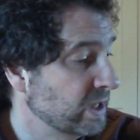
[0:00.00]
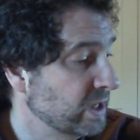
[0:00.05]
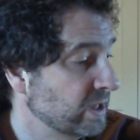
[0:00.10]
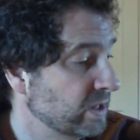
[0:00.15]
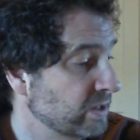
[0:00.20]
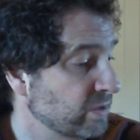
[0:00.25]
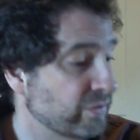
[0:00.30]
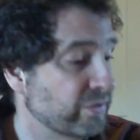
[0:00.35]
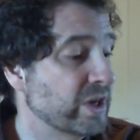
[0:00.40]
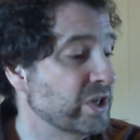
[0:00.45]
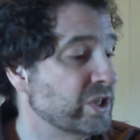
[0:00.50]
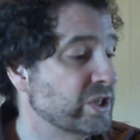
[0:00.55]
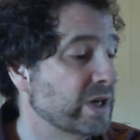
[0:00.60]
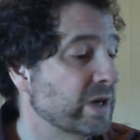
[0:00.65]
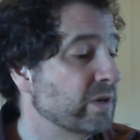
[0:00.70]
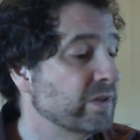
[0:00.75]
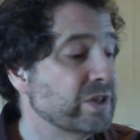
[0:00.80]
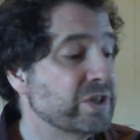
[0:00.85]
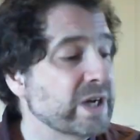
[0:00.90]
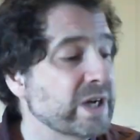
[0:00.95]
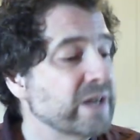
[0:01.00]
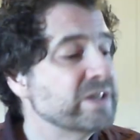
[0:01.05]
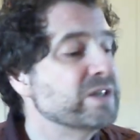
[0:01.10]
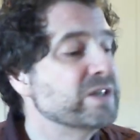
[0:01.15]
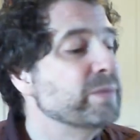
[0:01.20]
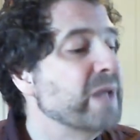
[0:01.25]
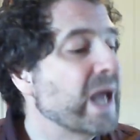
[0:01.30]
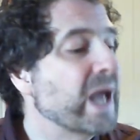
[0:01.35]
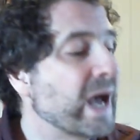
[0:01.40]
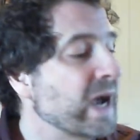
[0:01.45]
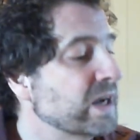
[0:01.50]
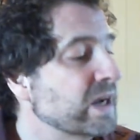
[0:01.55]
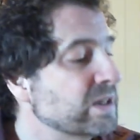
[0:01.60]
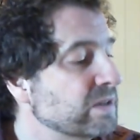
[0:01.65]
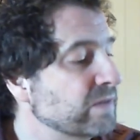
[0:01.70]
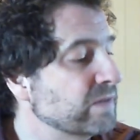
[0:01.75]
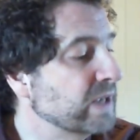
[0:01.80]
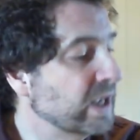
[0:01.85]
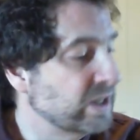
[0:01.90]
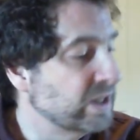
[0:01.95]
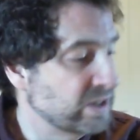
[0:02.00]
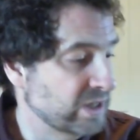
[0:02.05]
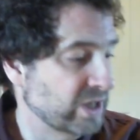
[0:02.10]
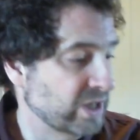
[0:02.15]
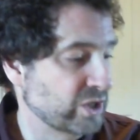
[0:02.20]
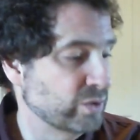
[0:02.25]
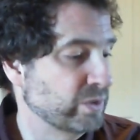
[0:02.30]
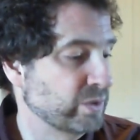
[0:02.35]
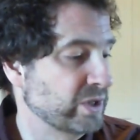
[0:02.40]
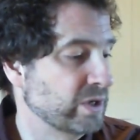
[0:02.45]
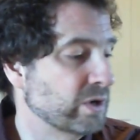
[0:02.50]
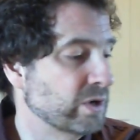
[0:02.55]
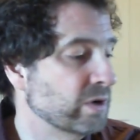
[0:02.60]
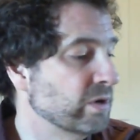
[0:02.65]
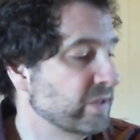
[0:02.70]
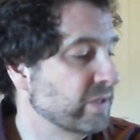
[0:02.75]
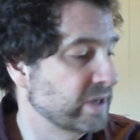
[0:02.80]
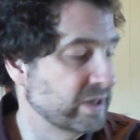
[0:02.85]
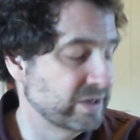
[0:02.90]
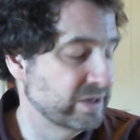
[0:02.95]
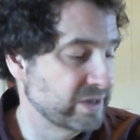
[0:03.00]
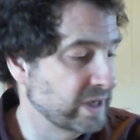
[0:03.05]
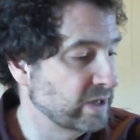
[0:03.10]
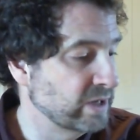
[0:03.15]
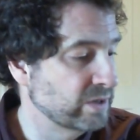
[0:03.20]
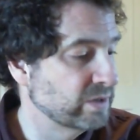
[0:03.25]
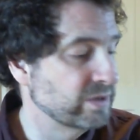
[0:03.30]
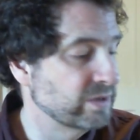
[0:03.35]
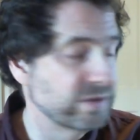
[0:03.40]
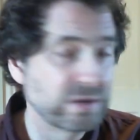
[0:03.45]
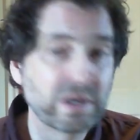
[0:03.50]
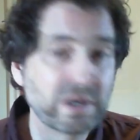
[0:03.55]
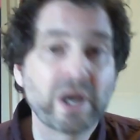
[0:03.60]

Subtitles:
"The fresh air, the chance to be active and get in touch with the earth and its cycles.